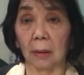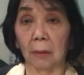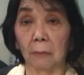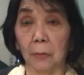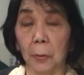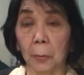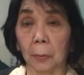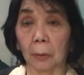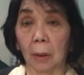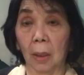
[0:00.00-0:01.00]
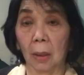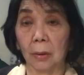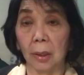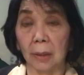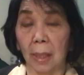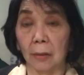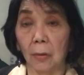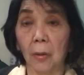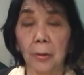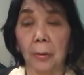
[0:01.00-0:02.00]
If you just let
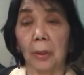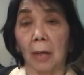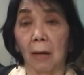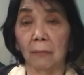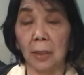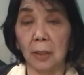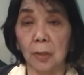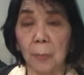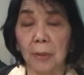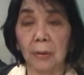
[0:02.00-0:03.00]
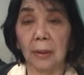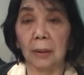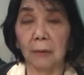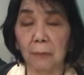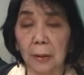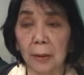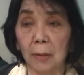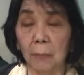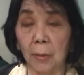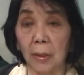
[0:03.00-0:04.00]
go, you're experiencing
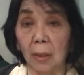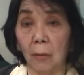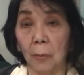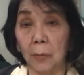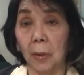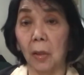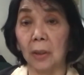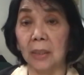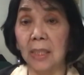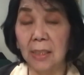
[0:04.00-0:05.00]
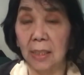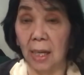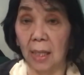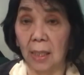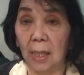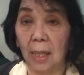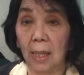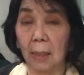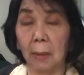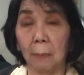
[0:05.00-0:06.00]
difficulty breathing, or what we call dyspnea,
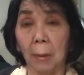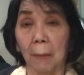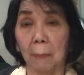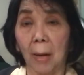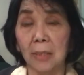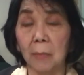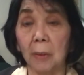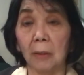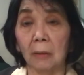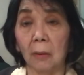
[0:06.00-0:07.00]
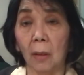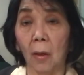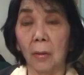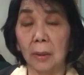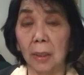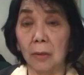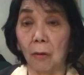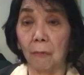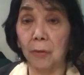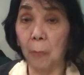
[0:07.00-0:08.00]
a possible onset
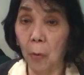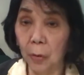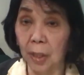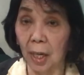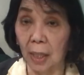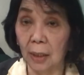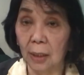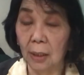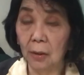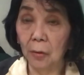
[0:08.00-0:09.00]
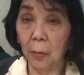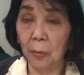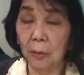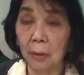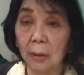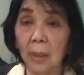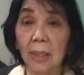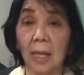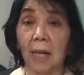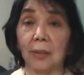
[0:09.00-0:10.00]
of pneumonia. So,
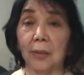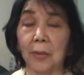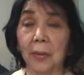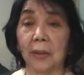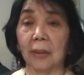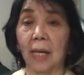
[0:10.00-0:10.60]
delikado yun.